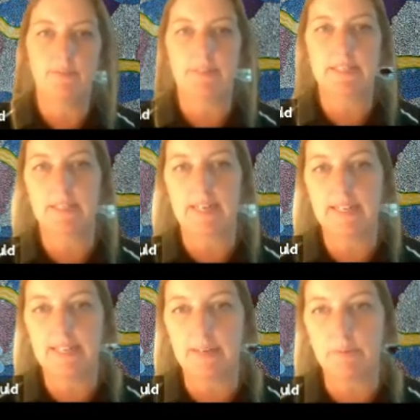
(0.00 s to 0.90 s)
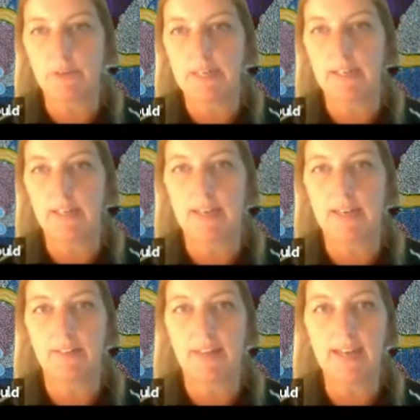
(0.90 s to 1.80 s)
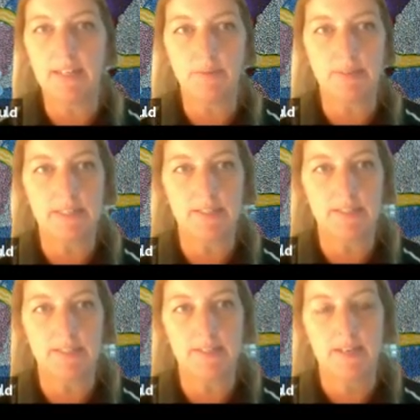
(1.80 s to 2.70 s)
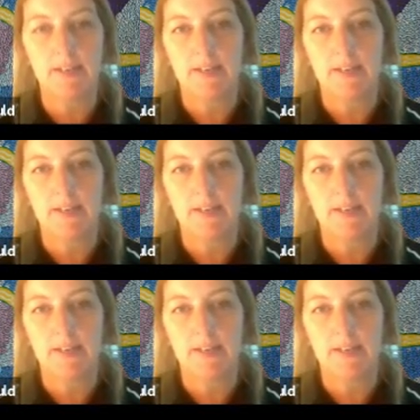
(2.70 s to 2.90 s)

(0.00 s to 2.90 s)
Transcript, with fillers: which ended up looking like that, which is